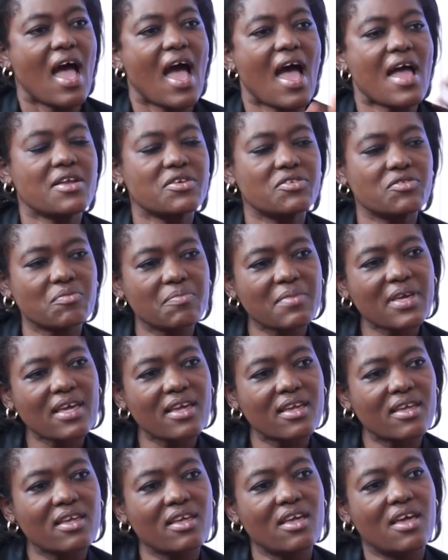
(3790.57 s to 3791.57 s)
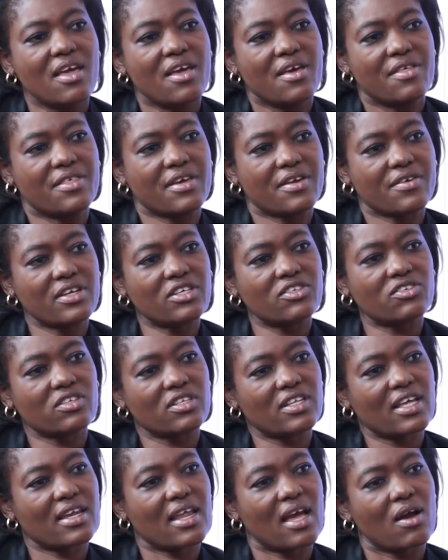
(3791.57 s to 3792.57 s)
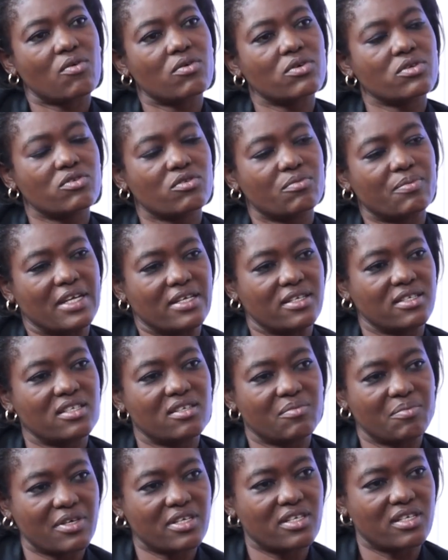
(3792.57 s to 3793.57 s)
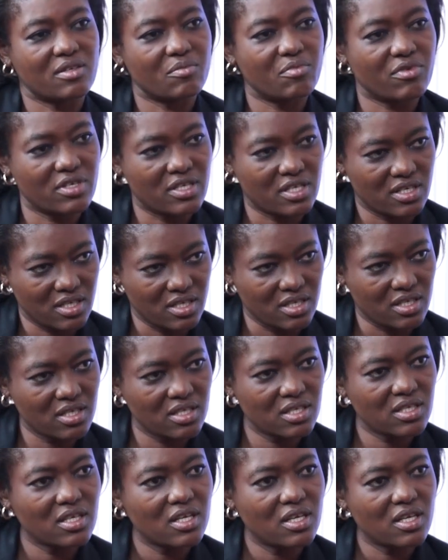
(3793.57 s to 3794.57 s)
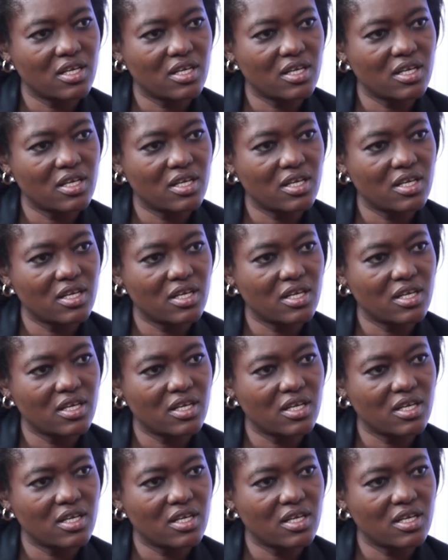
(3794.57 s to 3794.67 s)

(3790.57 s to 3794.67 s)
and to me the reason that I want to participate in politics